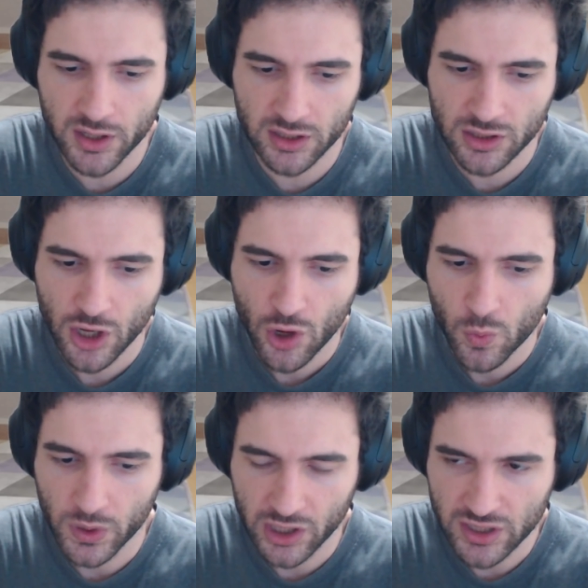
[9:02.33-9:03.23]
product.
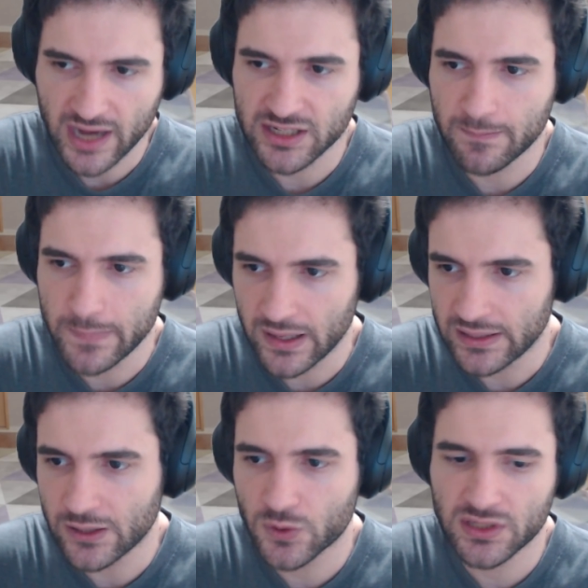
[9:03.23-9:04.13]
We're here to actually
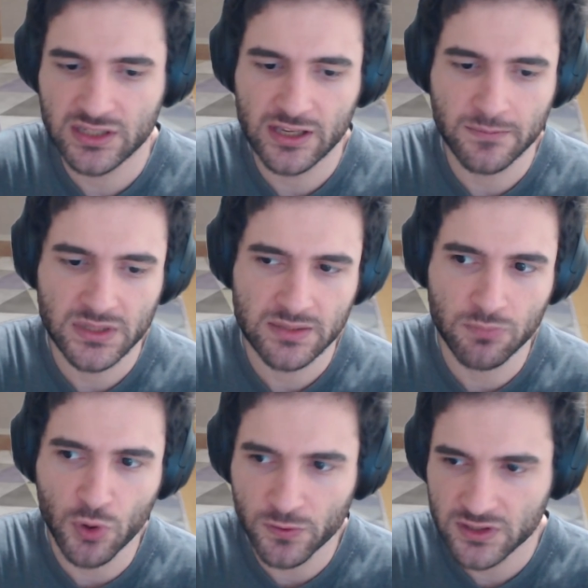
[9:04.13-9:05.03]
build ecosystems,
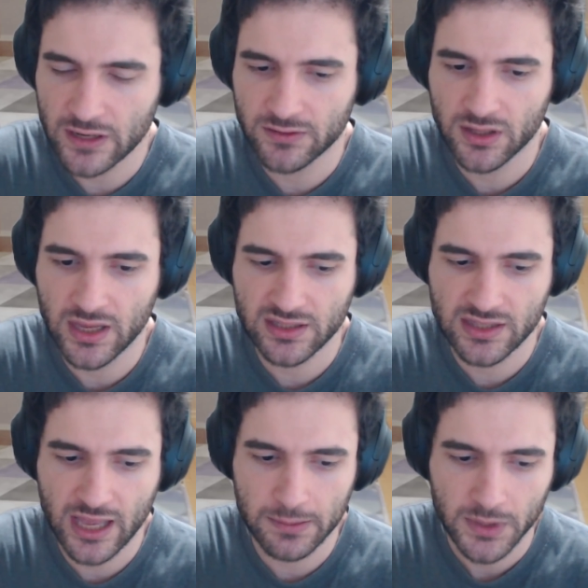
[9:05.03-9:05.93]
move stuff to the next
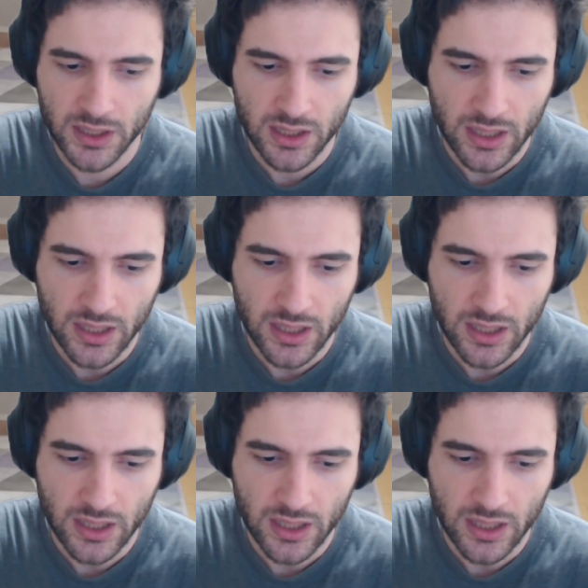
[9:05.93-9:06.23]
step,